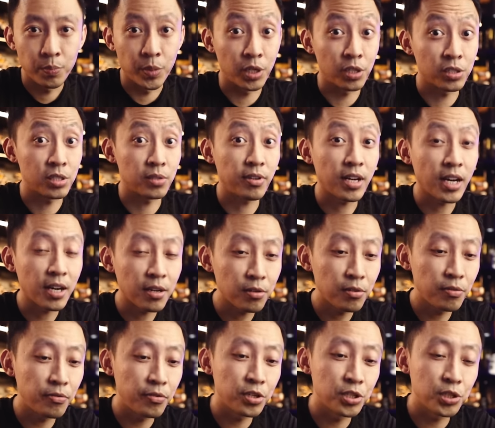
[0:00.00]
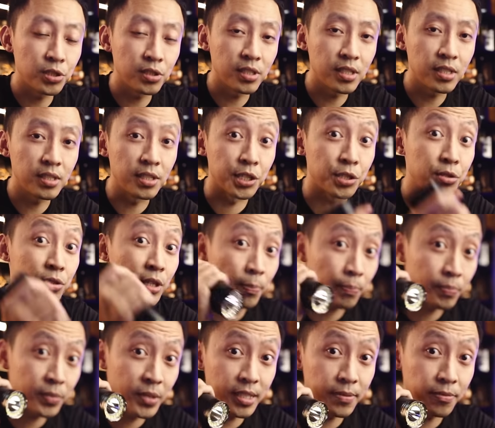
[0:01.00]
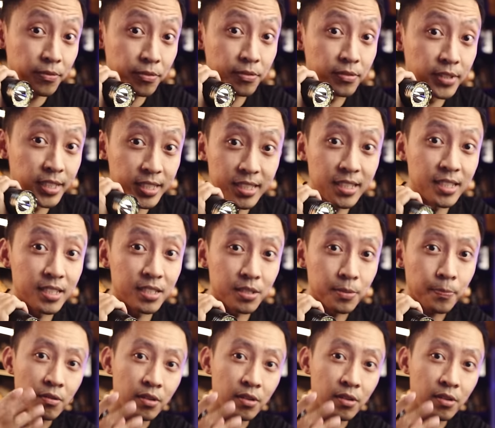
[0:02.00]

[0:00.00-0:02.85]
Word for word: because of how visually disruptive this is.